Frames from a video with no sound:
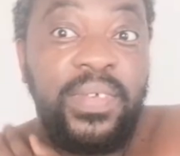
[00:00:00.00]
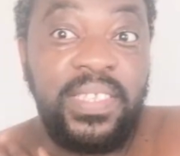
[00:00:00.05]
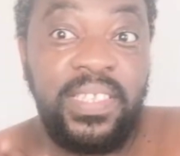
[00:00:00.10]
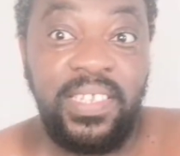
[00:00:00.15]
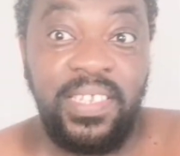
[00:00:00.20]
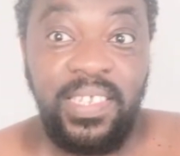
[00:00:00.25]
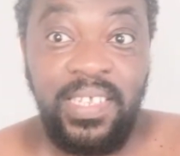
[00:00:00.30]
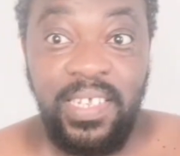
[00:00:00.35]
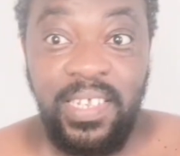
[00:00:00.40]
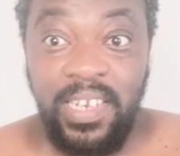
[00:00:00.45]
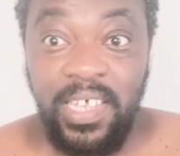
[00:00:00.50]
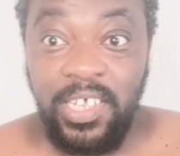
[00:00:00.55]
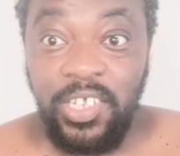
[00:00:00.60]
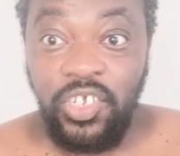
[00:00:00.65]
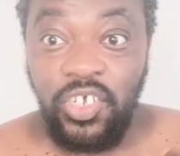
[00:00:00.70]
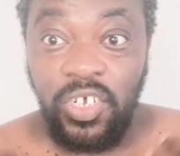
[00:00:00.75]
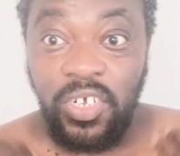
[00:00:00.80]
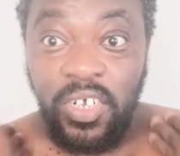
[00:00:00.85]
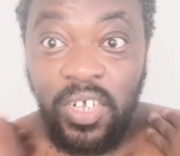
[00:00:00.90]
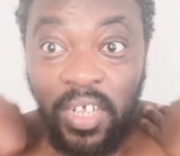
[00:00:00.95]
when I was a
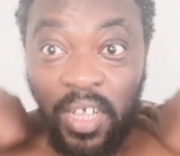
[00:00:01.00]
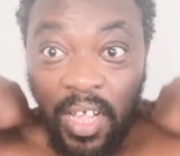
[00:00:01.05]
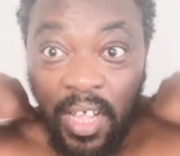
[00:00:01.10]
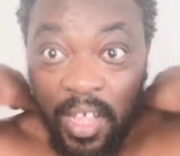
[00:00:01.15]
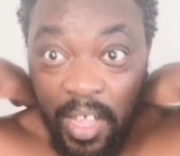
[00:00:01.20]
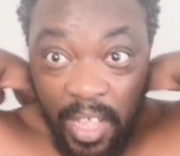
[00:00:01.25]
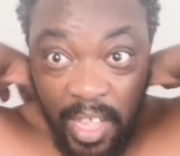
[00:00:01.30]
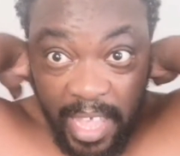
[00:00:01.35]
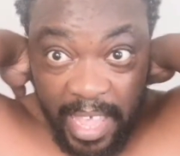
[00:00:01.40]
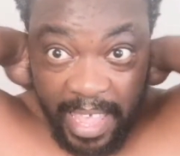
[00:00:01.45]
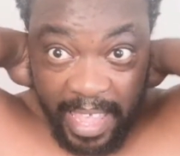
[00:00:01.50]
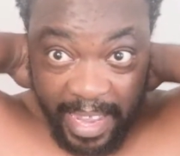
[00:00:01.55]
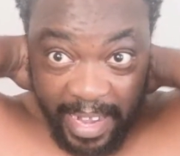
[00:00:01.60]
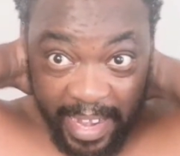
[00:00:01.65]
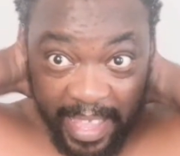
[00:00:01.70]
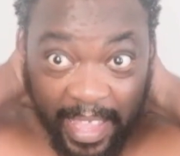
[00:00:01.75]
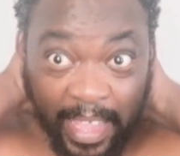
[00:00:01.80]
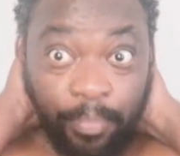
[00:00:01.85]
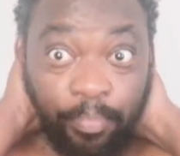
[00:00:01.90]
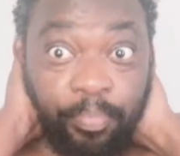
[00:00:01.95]
teenager
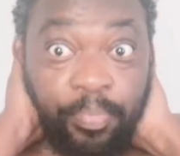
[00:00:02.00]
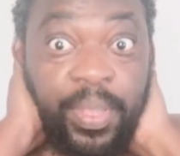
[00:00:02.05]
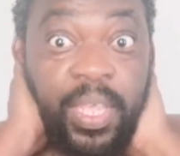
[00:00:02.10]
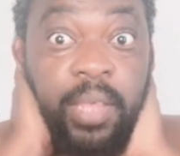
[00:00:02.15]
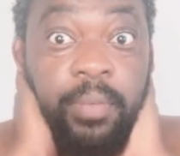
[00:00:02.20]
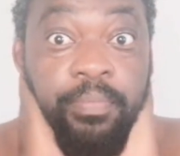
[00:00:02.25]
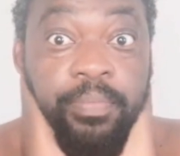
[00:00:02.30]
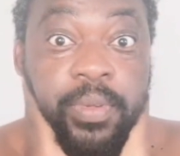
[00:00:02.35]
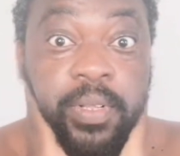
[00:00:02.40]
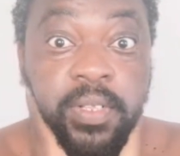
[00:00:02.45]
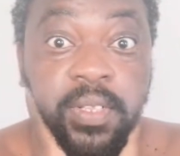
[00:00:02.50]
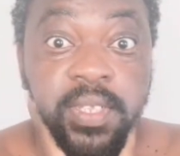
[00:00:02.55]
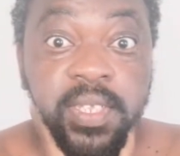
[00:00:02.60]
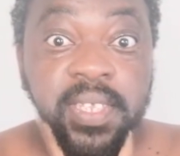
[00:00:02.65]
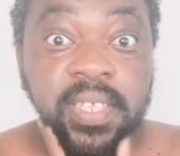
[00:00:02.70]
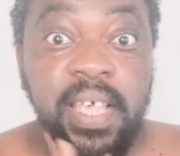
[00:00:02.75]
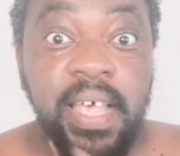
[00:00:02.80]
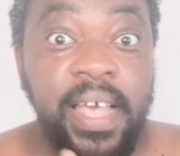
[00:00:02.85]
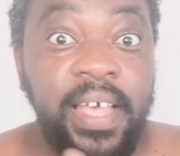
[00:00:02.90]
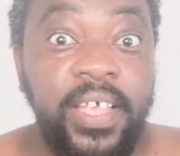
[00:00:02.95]
and I had
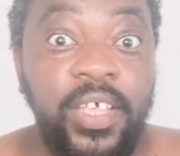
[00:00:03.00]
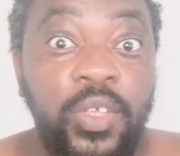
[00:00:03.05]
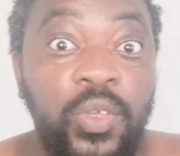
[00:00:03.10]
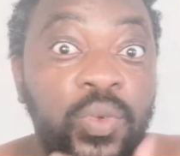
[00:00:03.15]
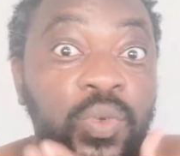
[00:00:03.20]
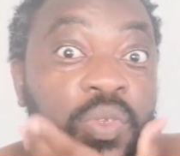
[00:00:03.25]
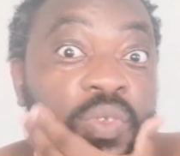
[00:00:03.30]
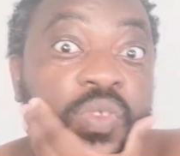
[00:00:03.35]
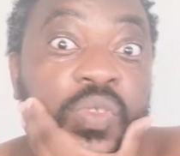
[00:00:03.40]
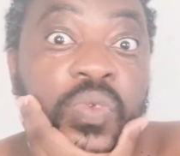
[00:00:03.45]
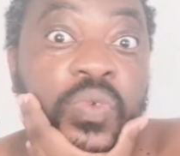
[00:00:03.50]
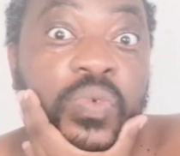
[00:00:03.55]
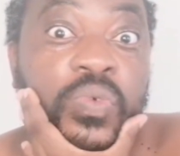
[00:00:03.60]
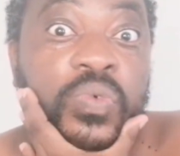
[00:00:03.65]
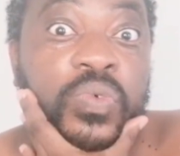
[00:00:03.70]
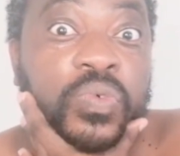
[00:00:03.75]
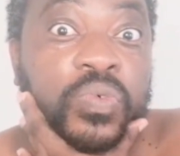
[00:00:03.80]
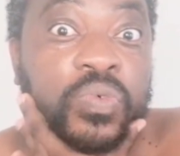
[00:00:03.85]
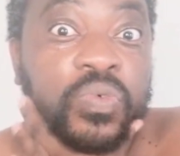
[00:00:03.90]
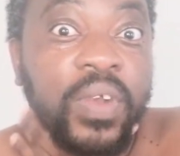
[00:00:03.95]
pimples, I used
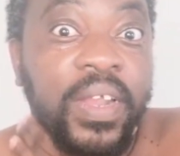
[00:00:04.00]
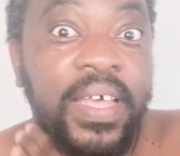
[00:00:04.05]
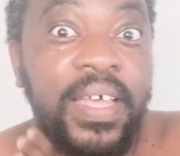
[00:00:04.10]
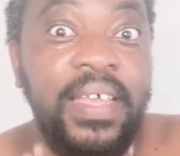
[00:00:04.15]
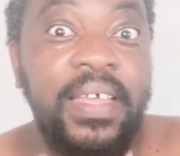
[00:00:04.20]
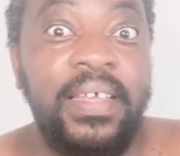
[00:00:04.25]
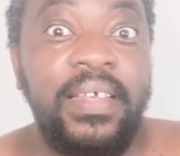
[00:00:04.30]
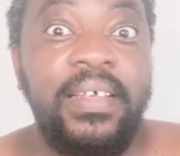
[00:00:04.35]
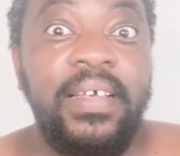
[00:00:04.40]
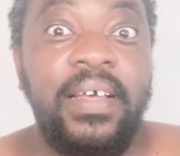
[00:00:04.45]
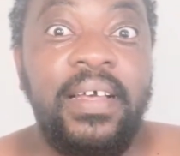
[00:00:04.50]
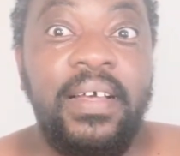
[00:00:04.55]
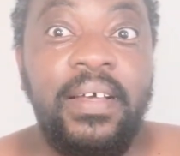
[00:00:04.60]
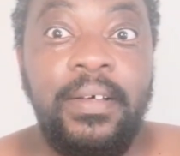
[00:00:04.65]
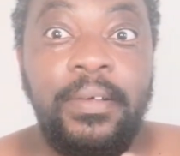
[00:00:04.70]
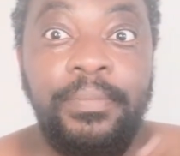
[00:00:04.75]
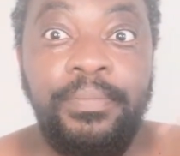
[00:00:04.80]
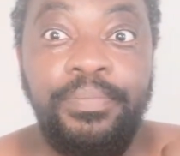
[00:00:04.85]
to like